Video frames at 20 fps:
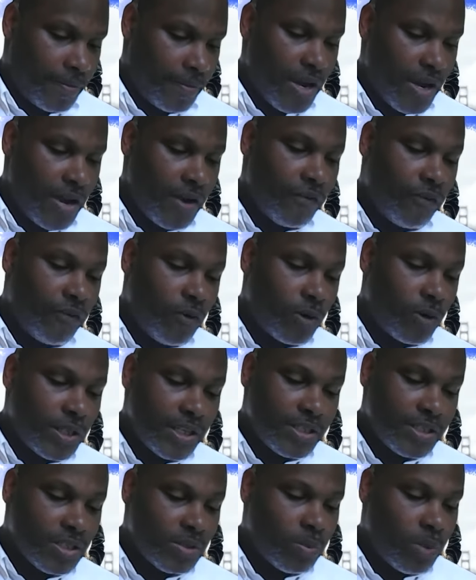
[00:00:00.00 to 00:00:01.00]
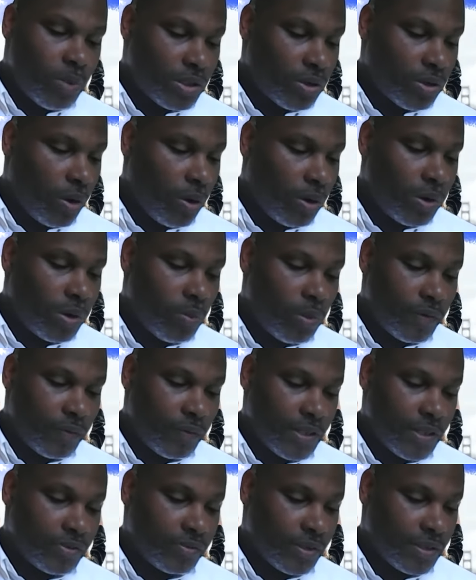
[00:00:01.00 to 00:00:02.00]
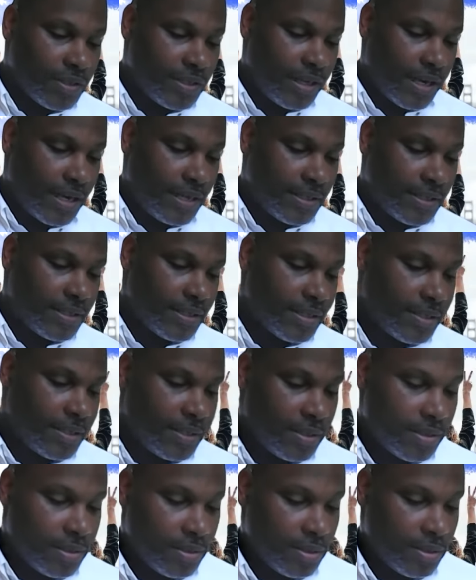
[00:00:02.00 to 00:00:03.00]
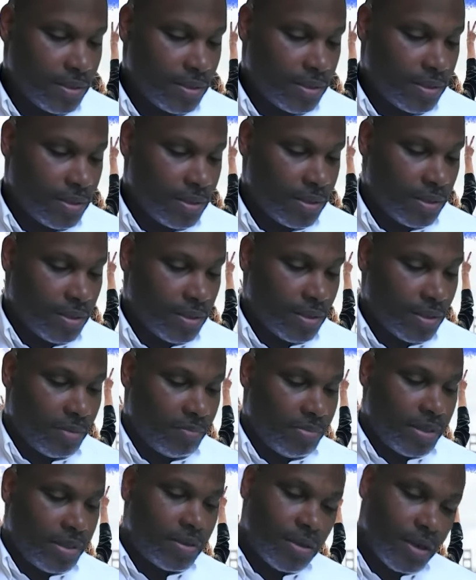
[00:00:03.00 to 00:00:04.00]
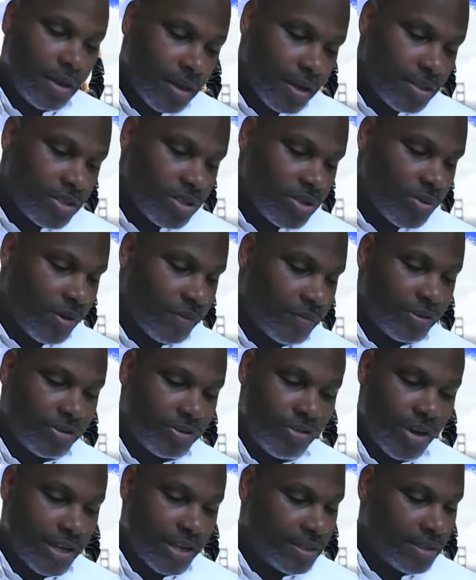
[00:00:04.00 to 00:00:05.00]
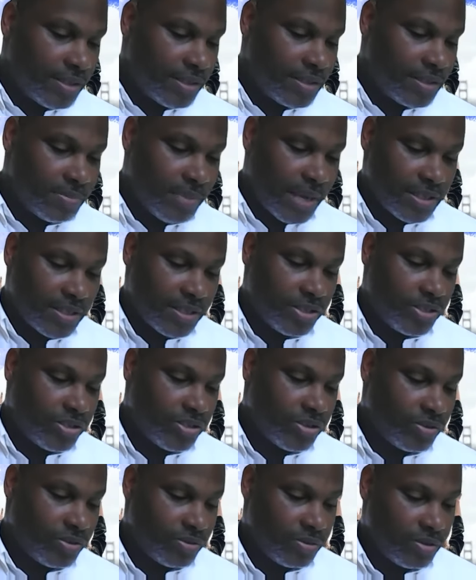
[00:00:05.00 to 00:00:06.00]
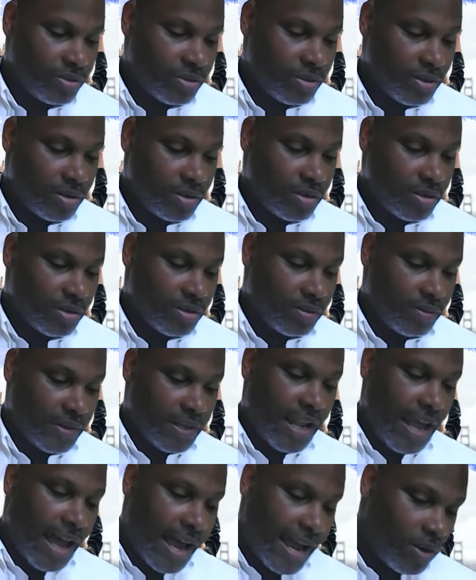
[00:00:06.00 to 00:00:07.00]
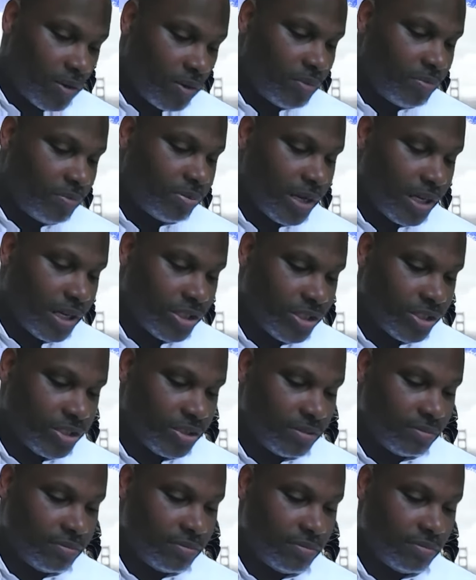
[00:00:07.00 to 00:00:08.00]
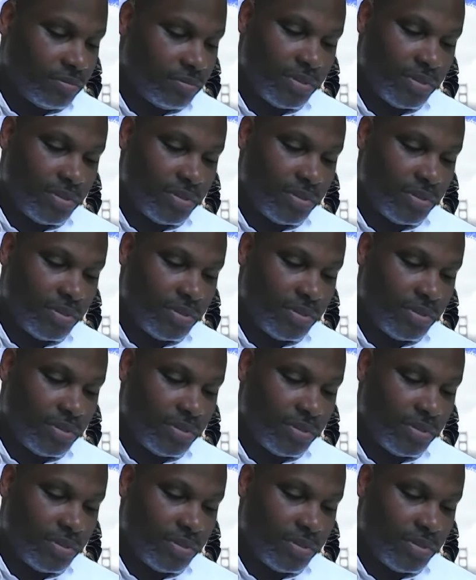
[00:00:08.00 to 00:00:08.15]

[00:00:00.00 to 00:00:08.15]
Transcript: Therefore, this is what the Holy One of Israel says Because you have rejected this message, relied on oppression,